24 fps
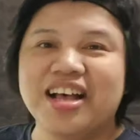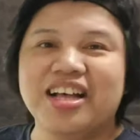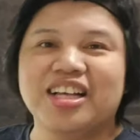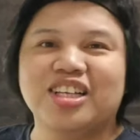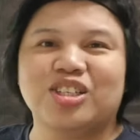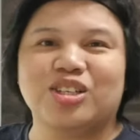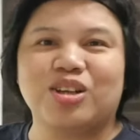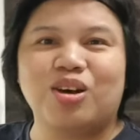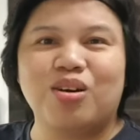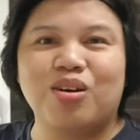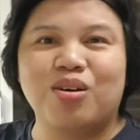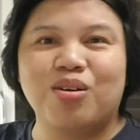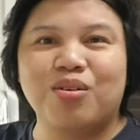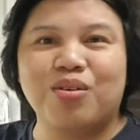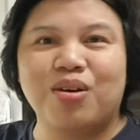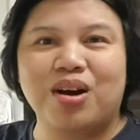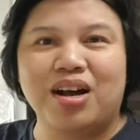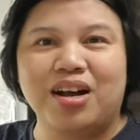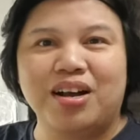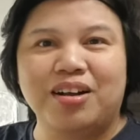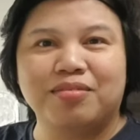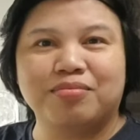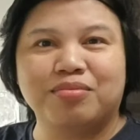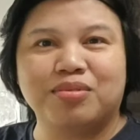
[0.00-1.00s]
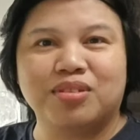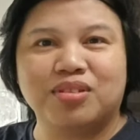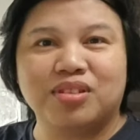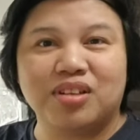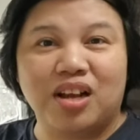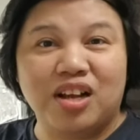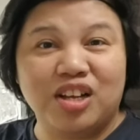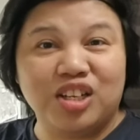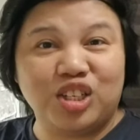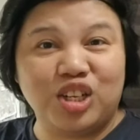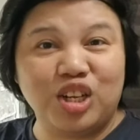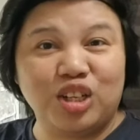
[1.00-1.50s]
So
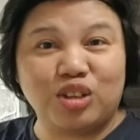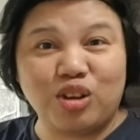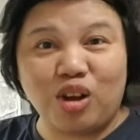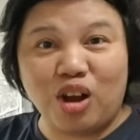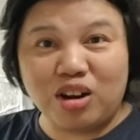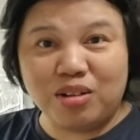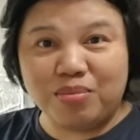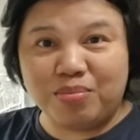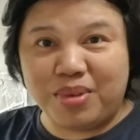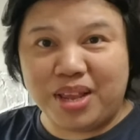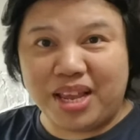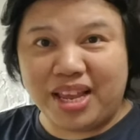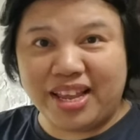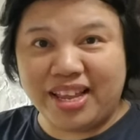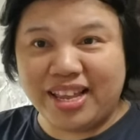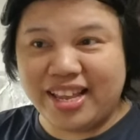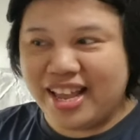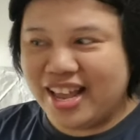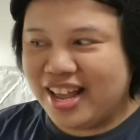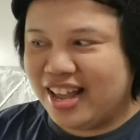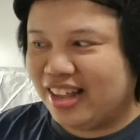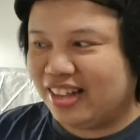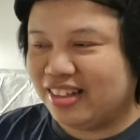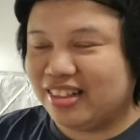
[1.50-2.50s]
she told me